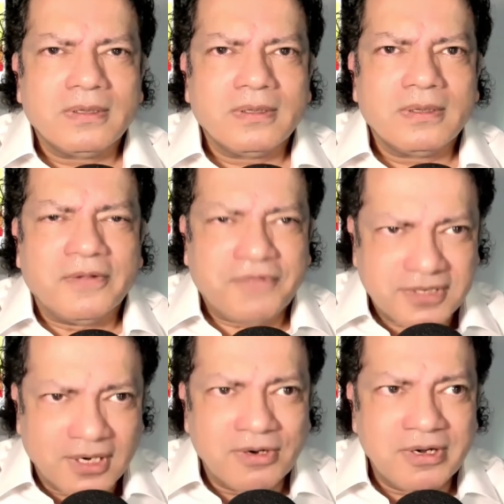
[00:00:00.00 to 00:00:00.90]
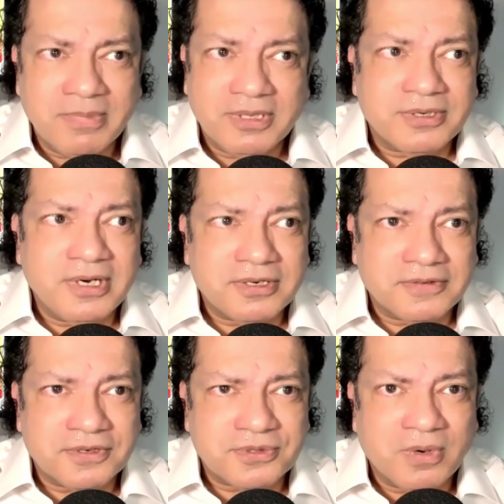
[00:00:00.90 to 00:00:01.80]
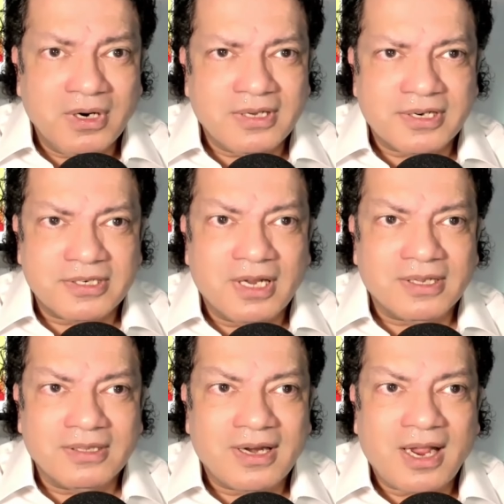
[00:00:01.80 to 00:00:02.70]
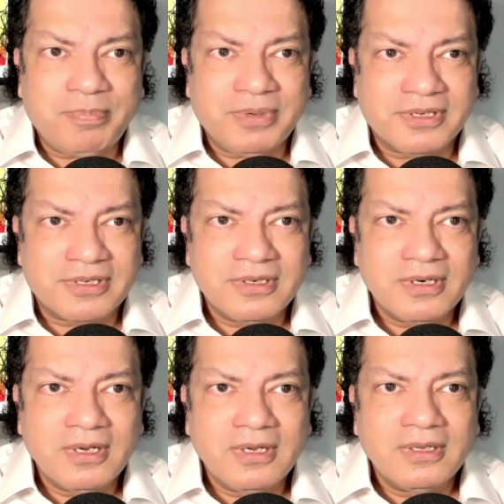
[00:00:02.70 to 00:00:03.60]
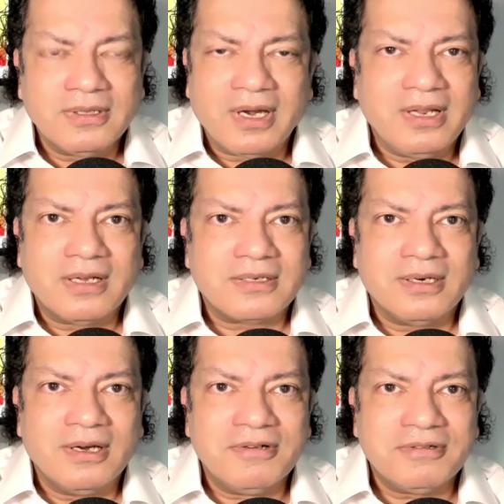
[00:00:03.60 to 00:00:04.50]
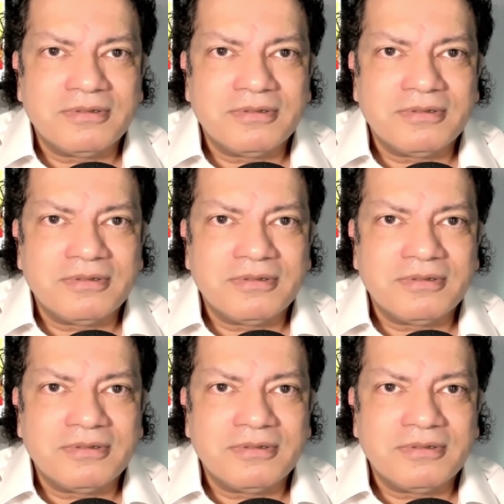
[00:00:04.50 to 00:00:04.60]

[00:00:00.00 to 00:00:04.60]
If he's Elohim and the creator of this world, there's nothing that happens that he doesn't know.